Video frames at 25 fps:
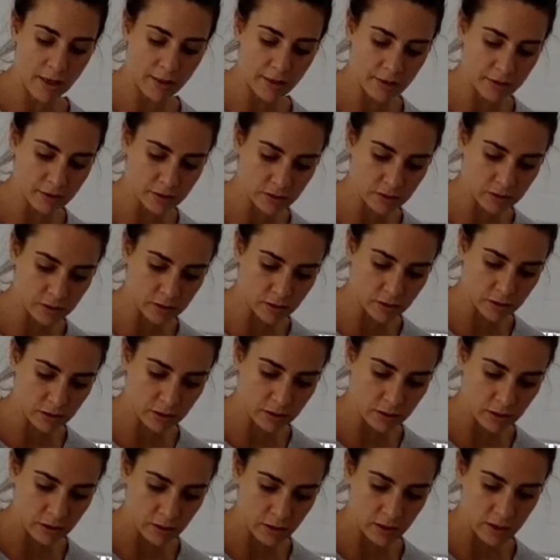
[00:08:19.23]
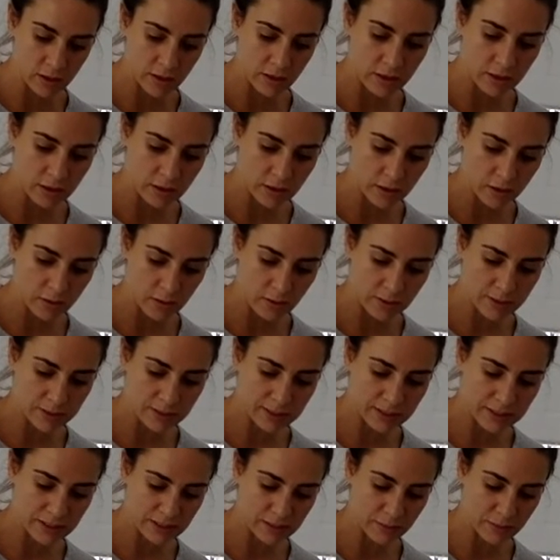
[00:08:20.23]
this. Otherwise
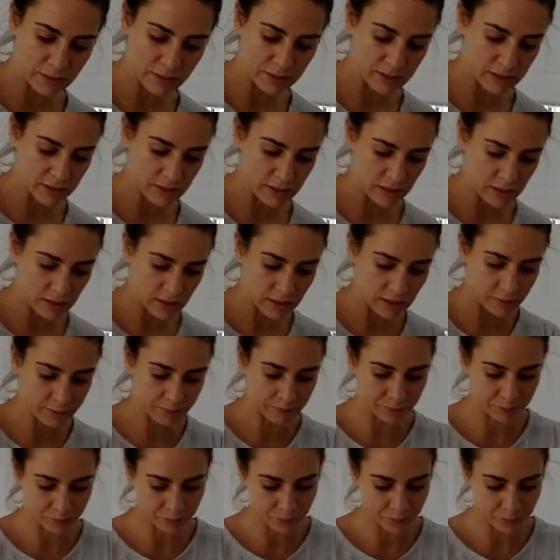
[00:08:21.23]
it's a bit sticky.